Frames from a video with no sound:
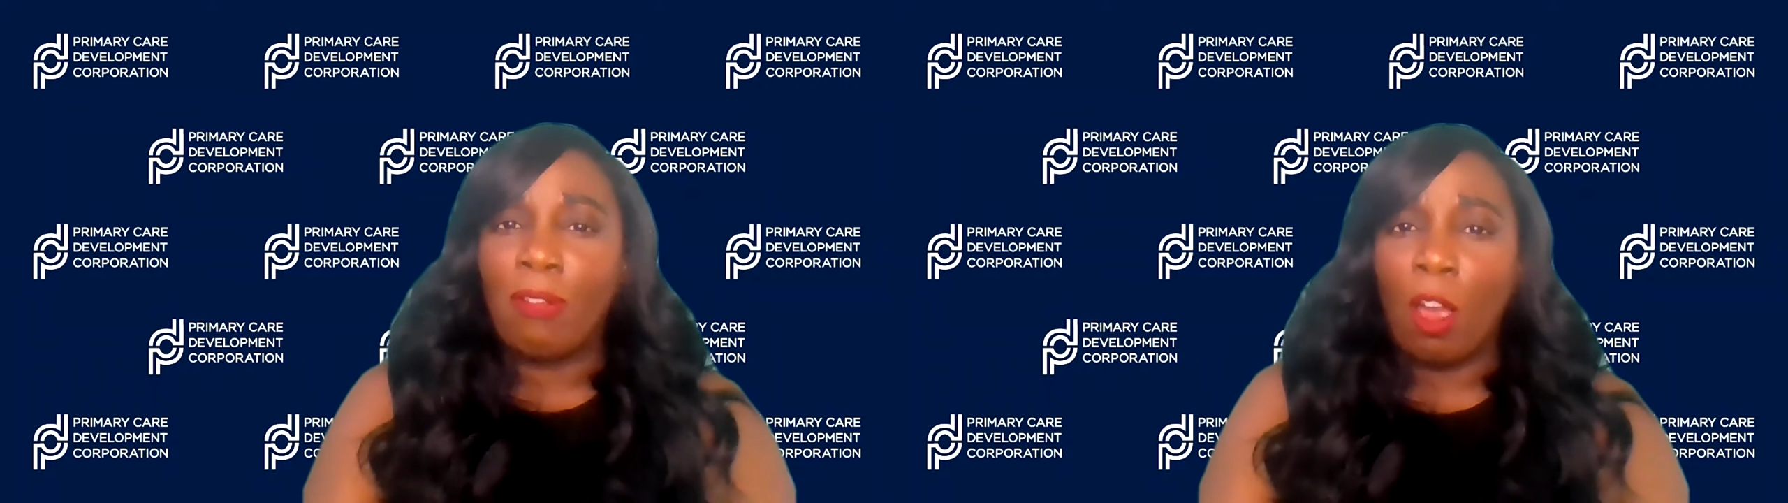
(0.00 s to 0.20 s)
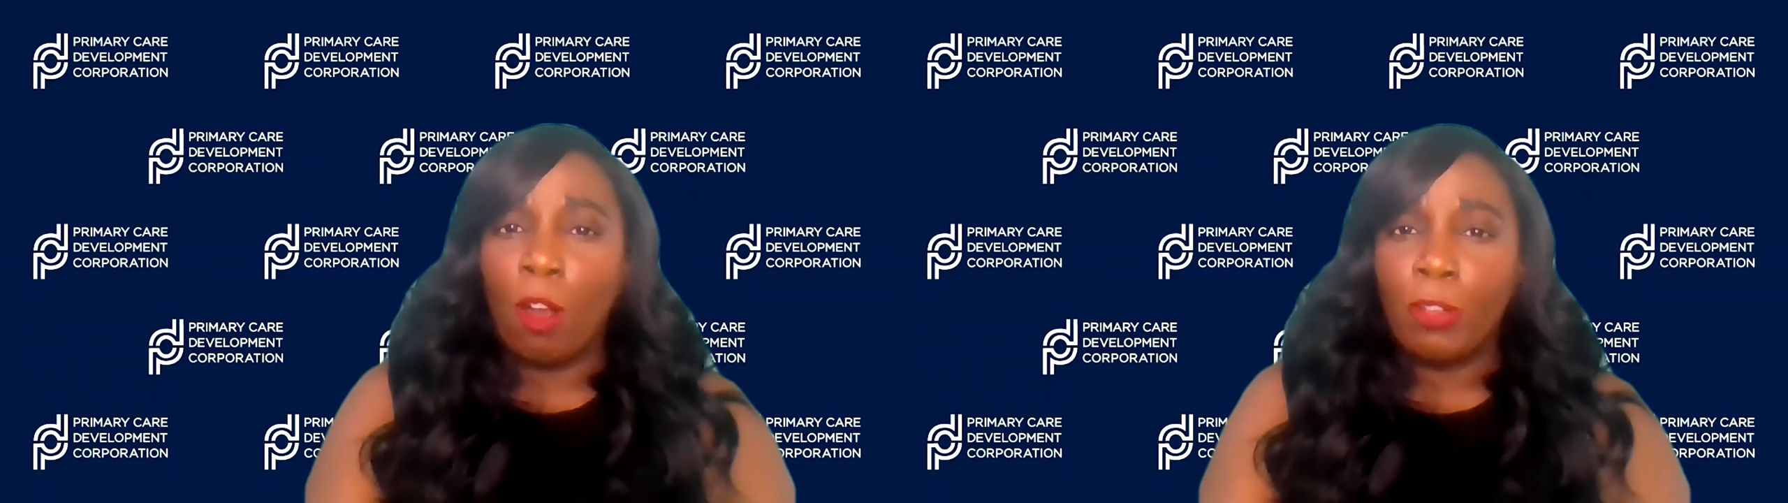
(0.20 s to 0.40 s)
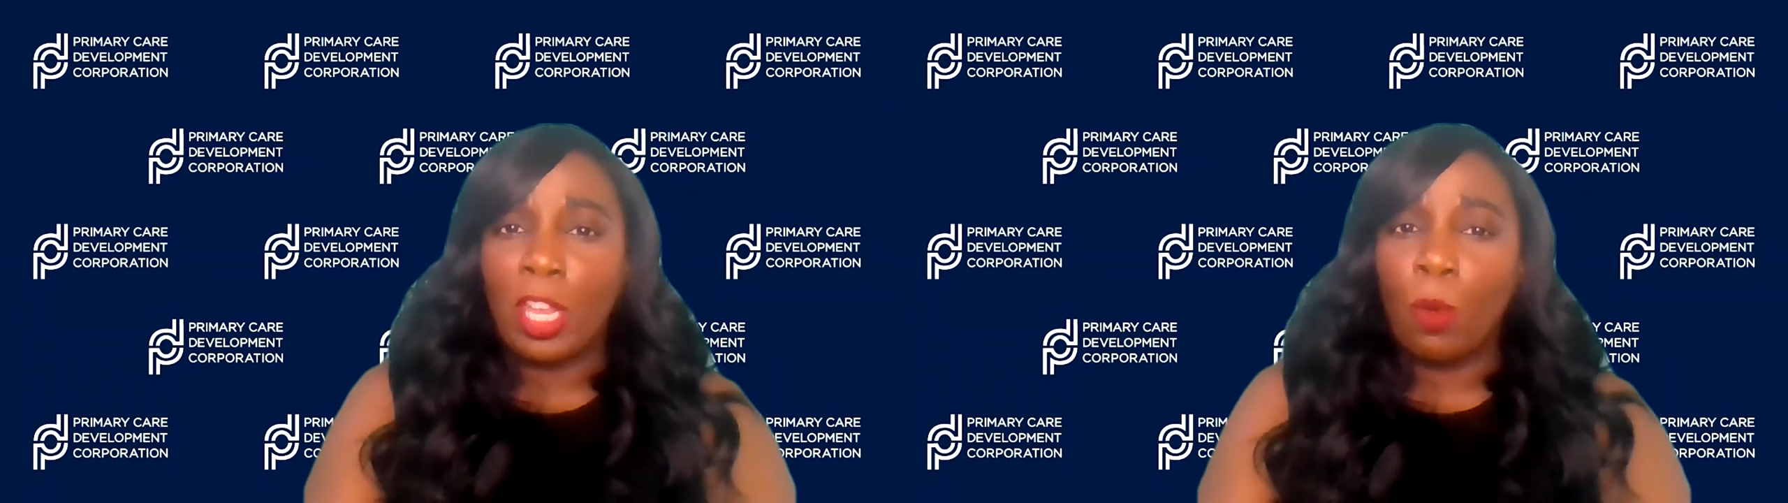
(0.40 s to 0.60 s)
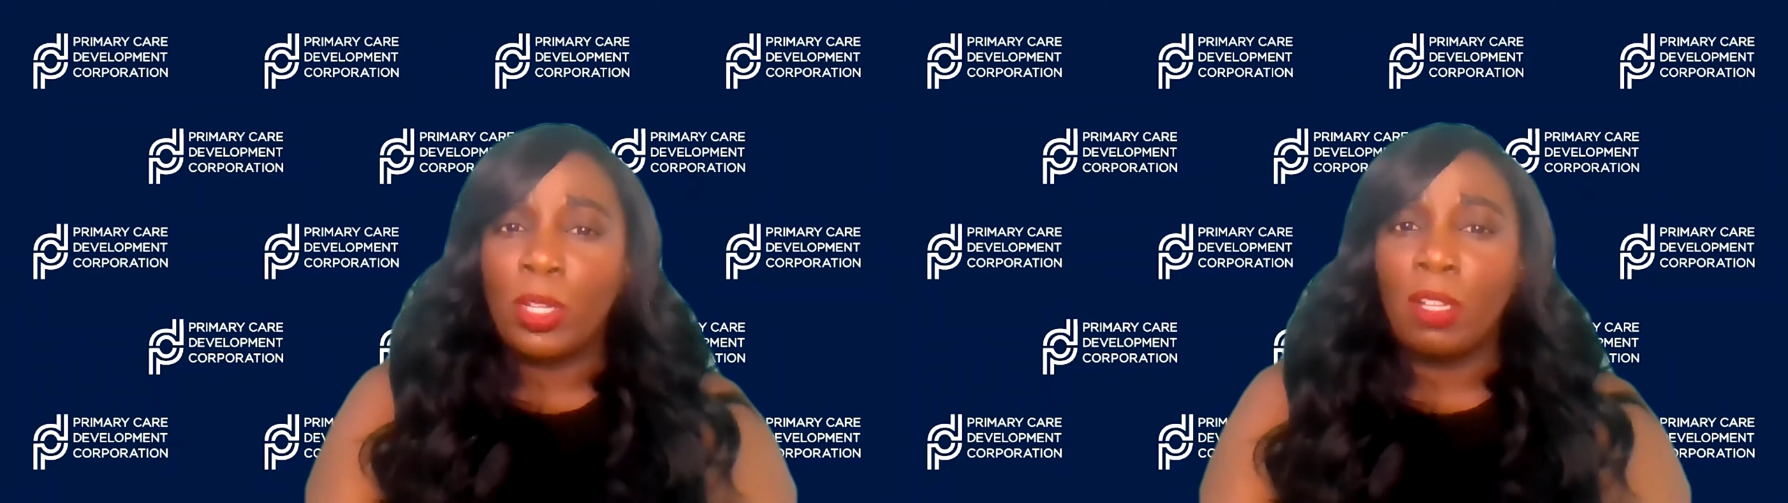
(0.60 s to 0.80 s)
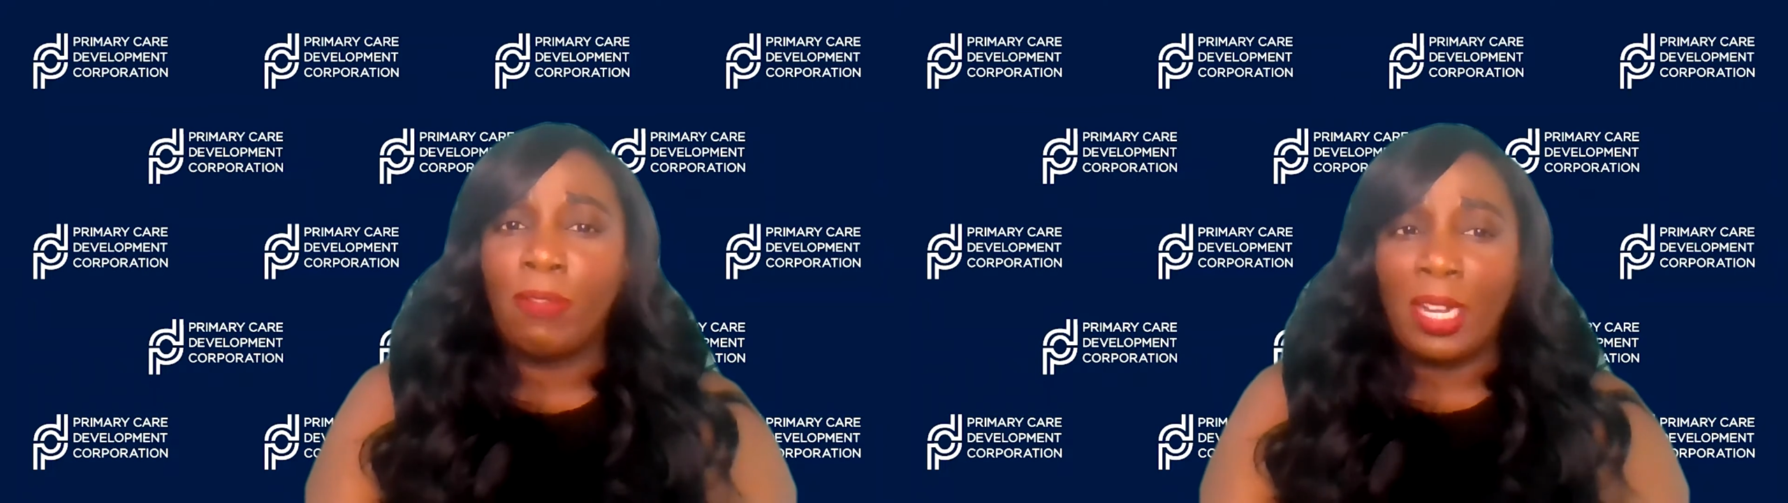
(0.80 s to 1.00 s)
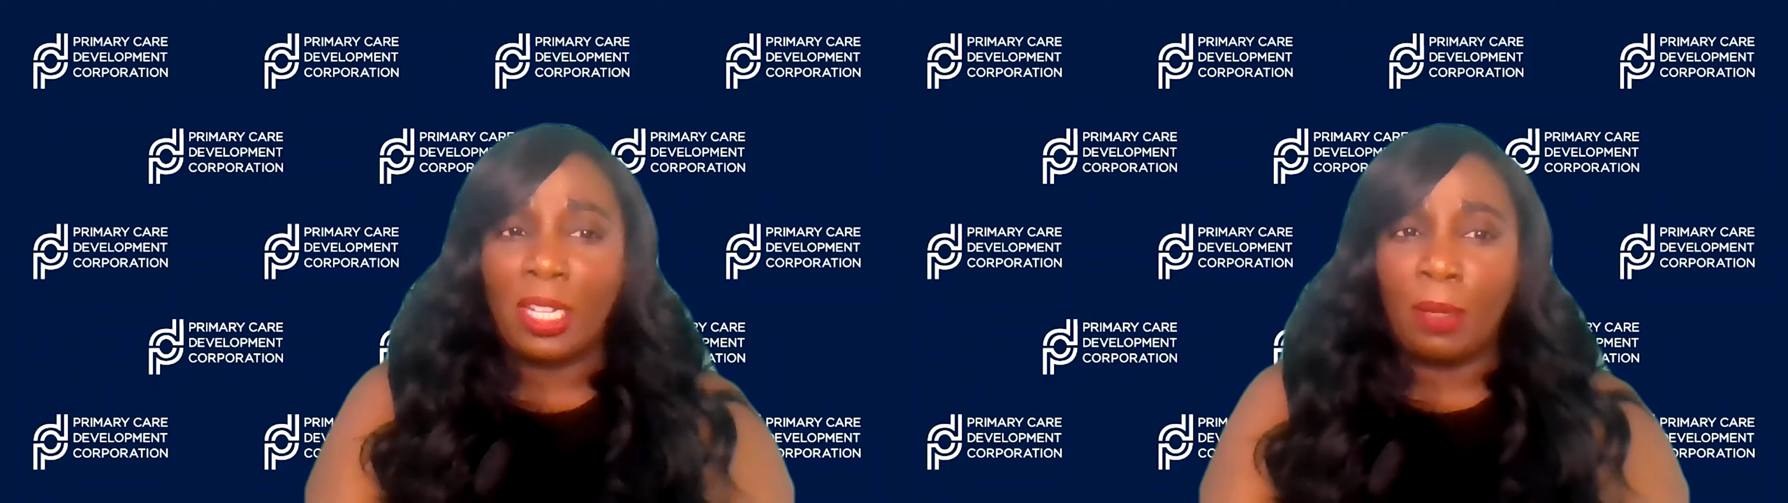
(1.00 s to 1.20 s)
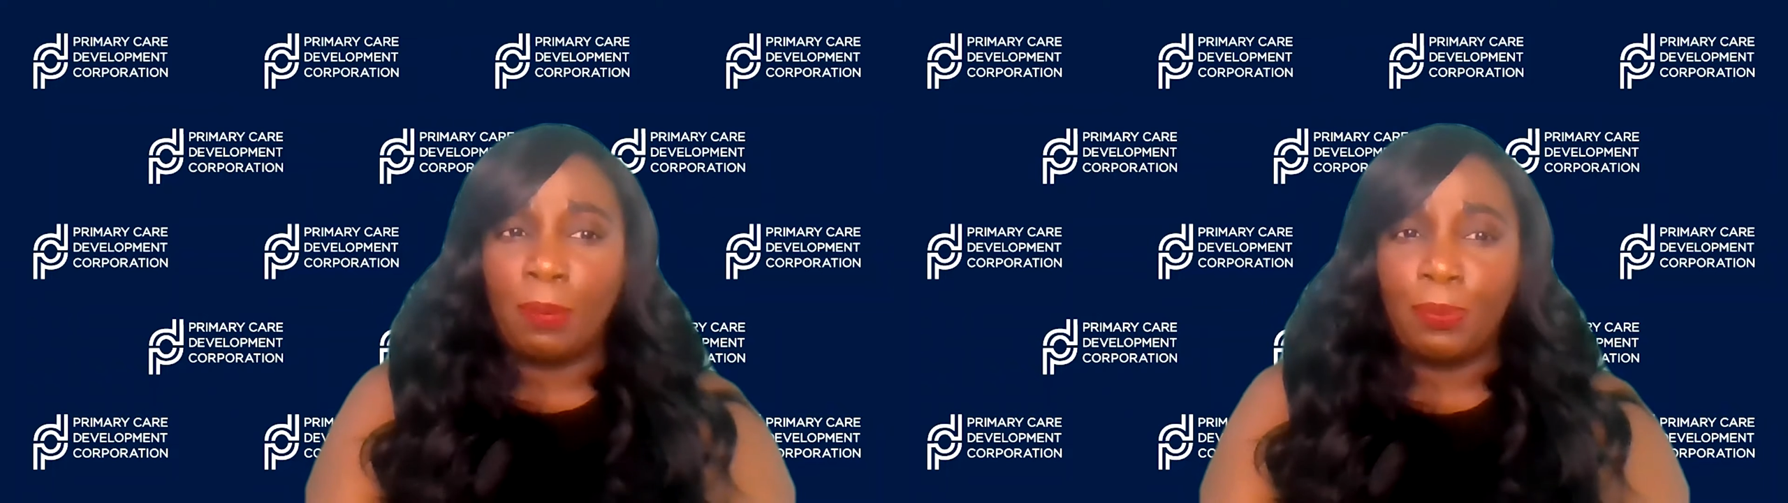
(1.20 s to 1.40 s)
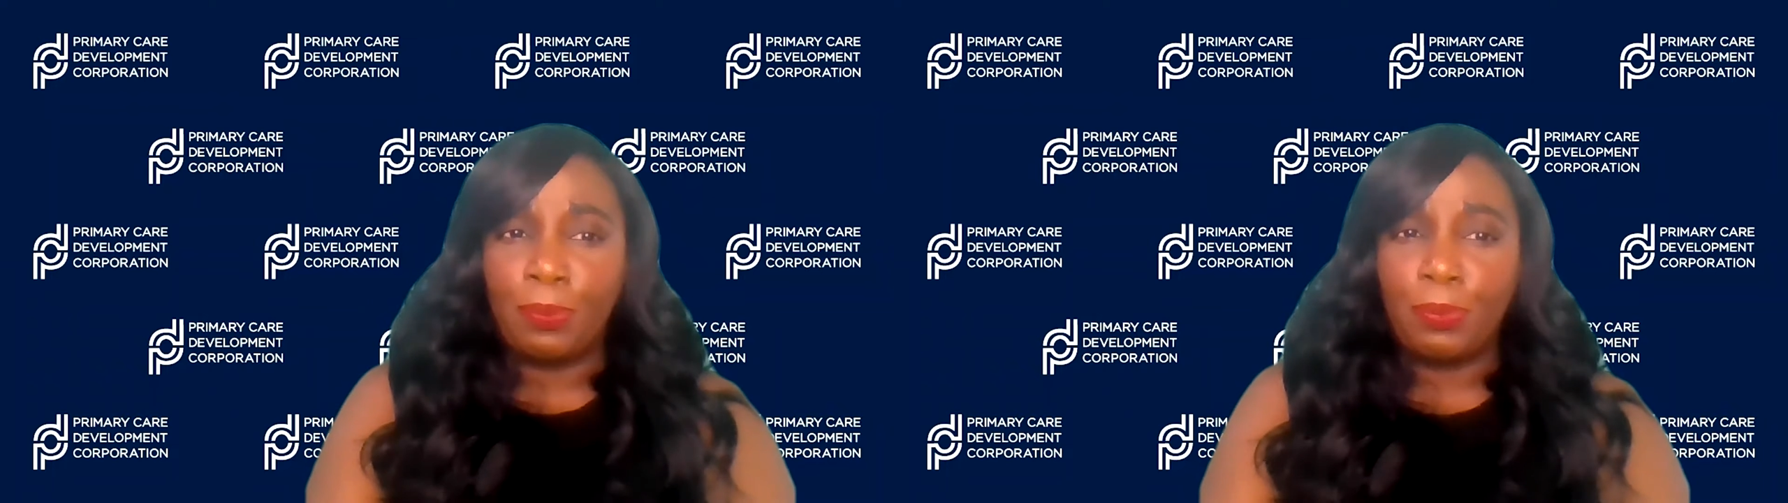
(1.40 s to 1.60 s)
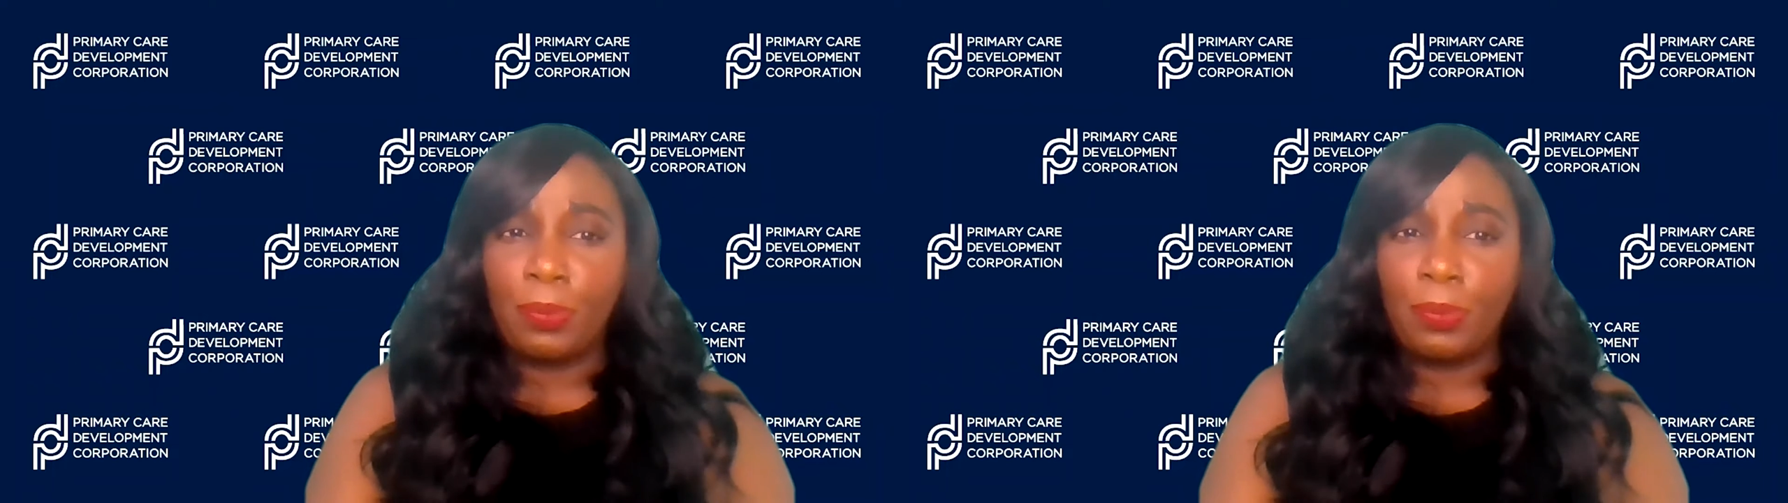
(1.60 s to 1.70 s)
of healthcare was affected.